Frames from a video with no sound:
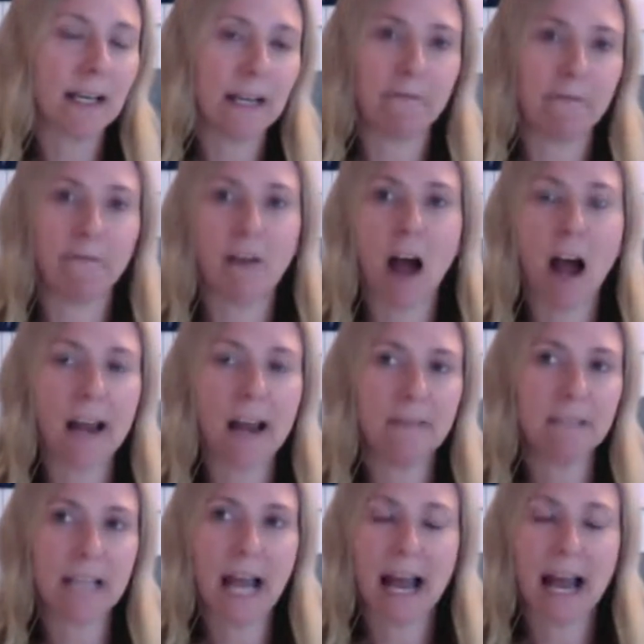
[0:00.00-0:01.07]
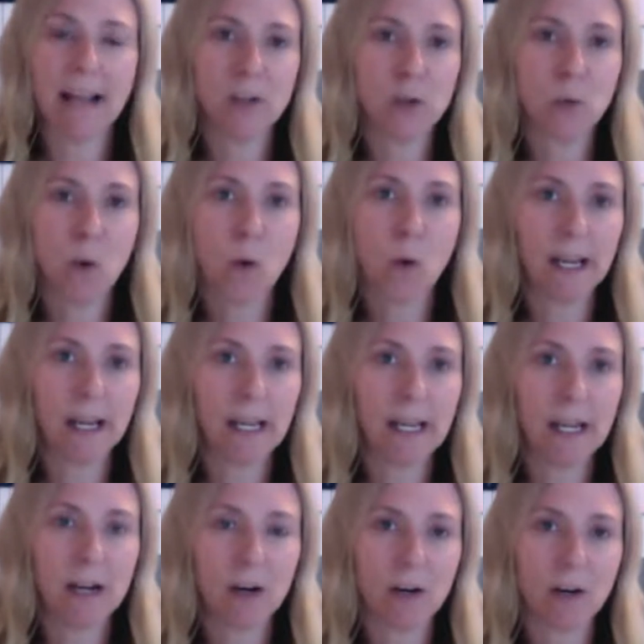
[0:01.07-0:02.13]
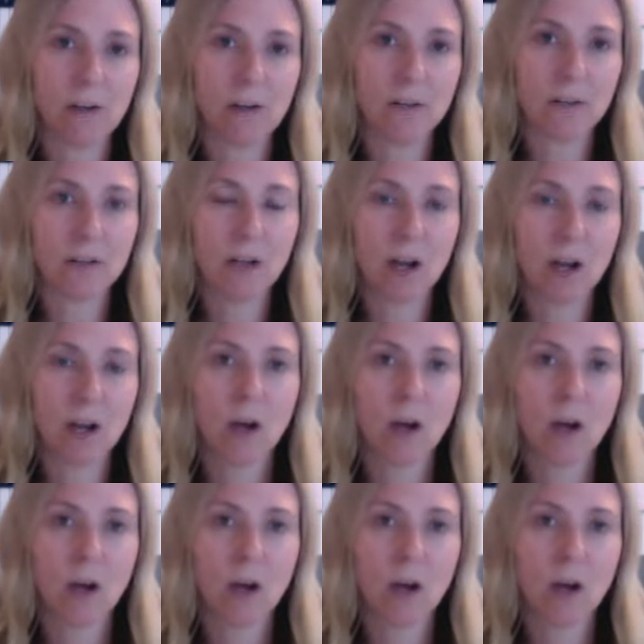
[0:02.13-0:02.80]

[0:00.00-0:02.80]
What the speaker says: in 5, 10, 20 years,